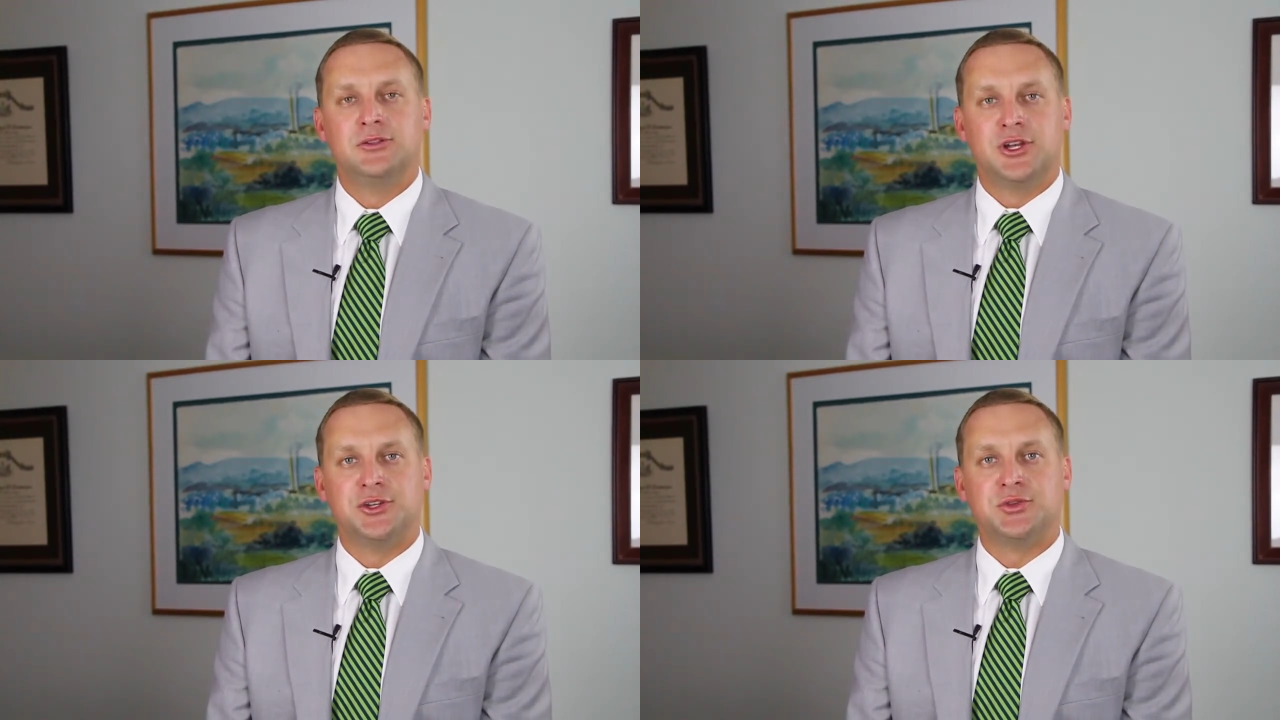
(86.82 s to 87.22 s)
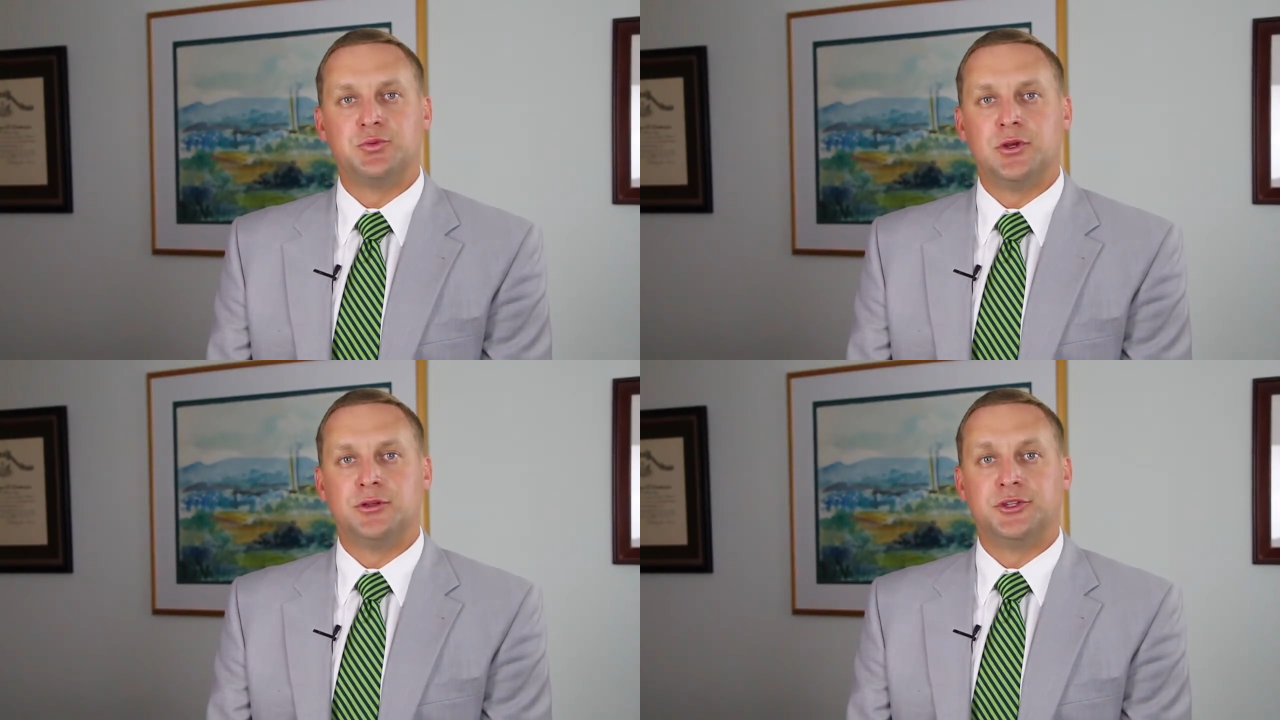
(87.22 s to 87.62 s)
Judges
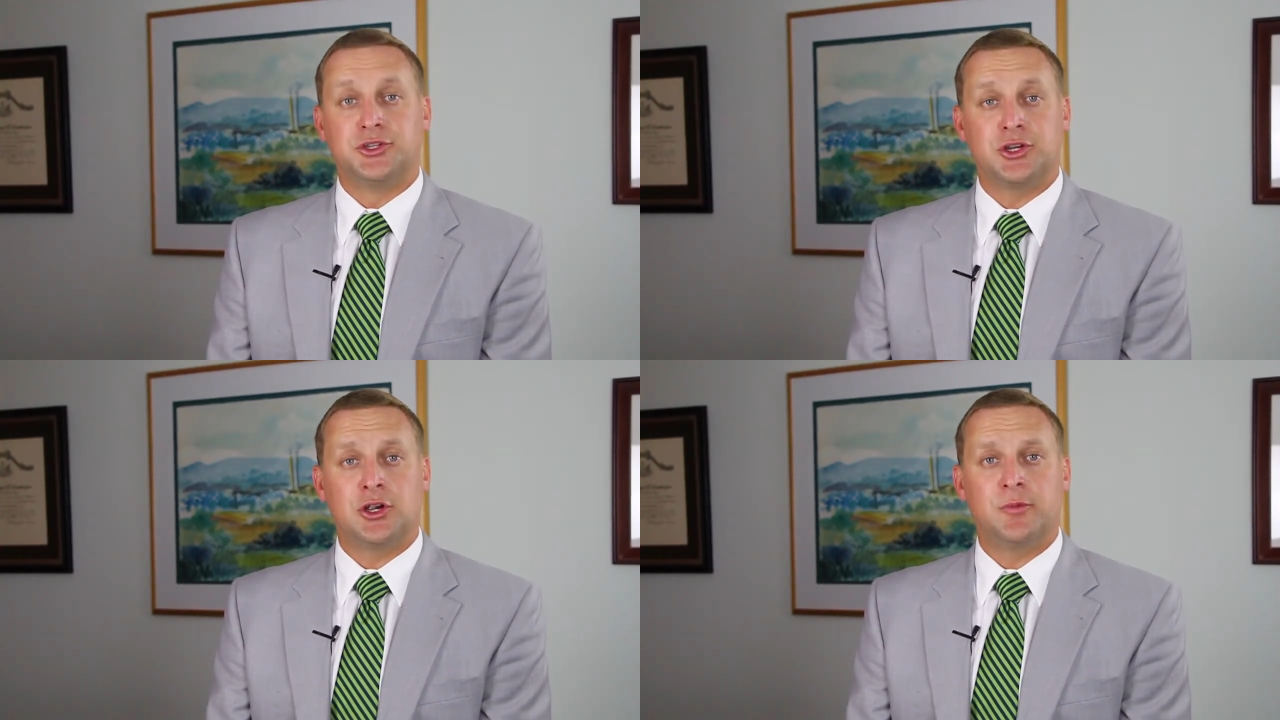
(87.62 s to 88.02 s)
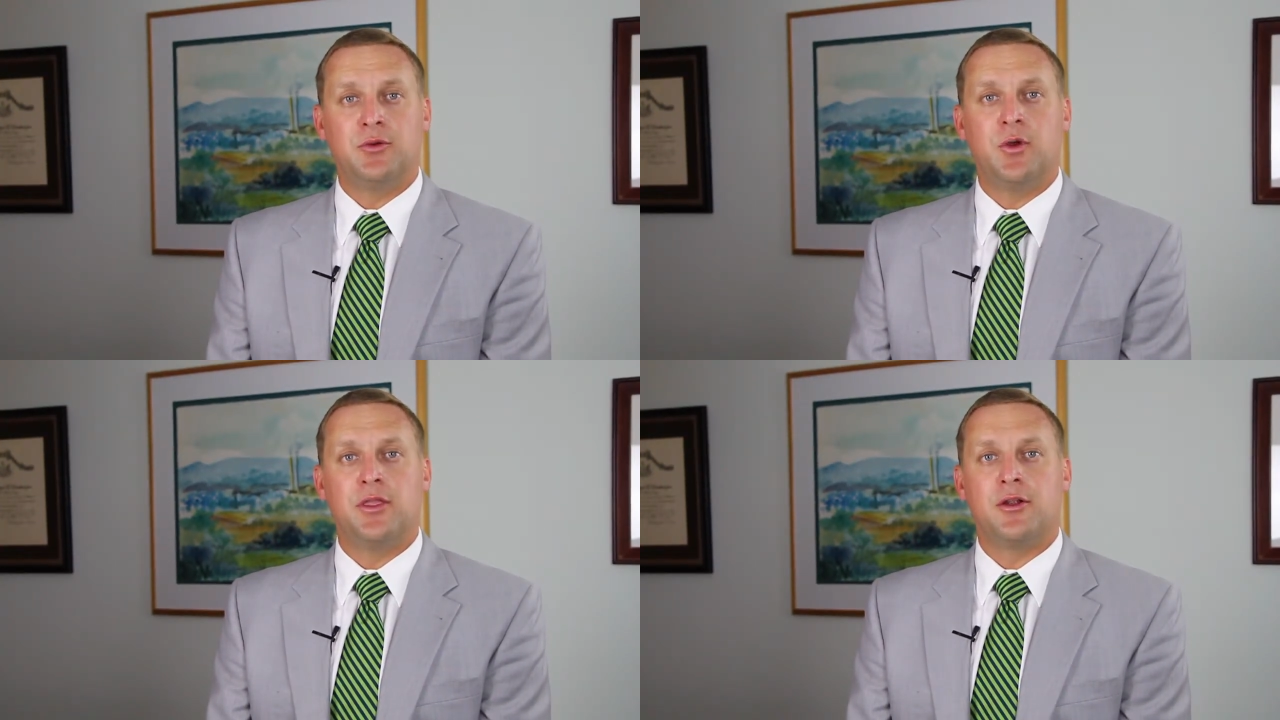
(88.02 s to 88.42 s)
will
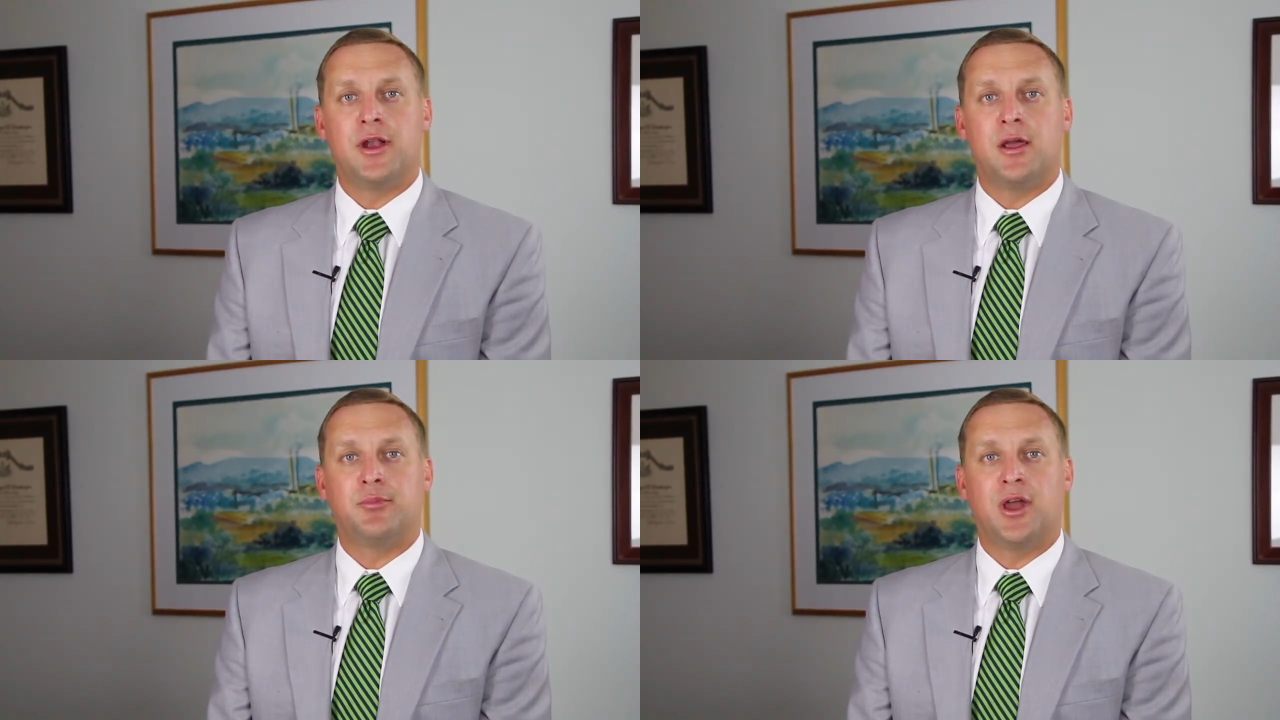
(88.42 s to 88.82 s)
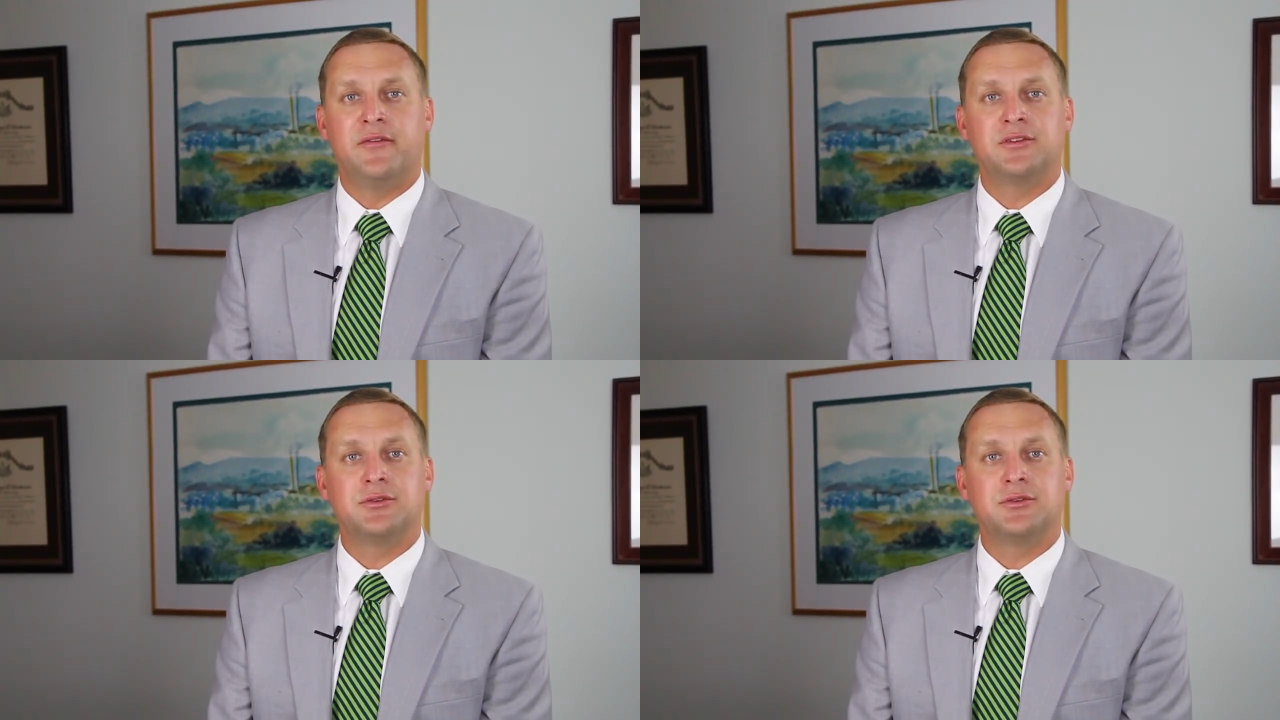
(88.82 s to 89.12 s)
determine whether or not private